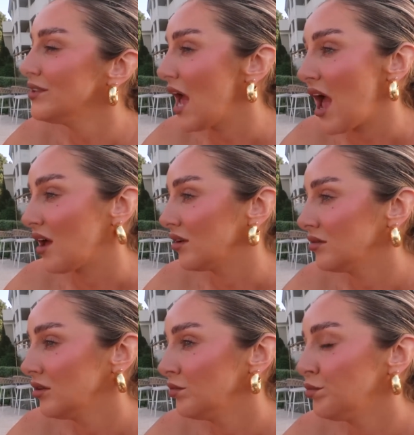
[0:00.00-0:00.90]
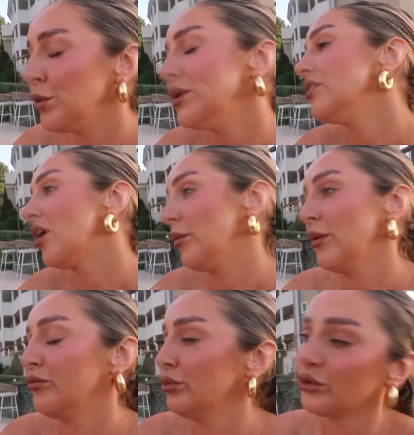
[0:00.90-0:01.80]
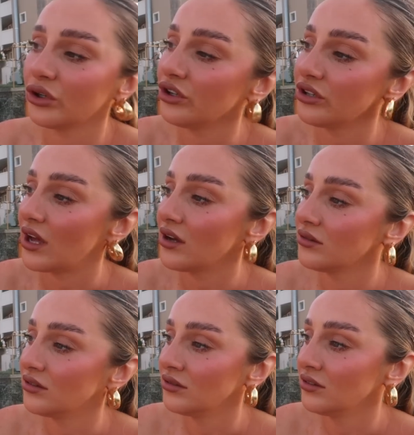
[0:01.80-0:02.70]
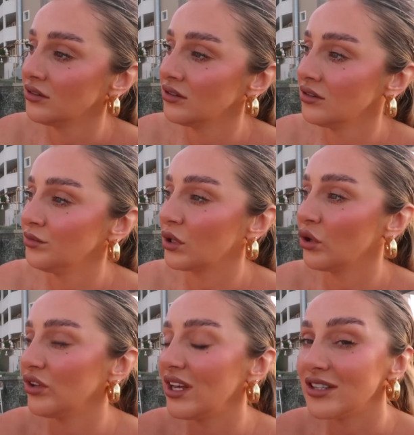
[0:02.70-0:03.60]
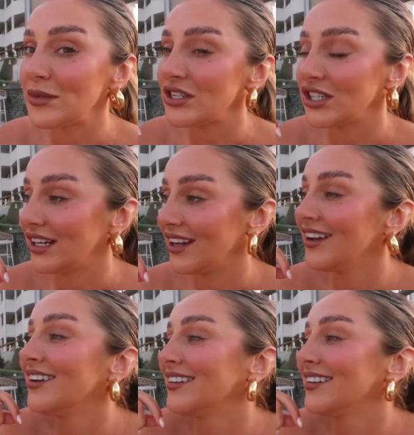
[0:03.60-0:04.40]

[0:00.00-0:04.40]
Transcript: Yeah, but we didn't know whether we were going to do that, because it is a bit chiller.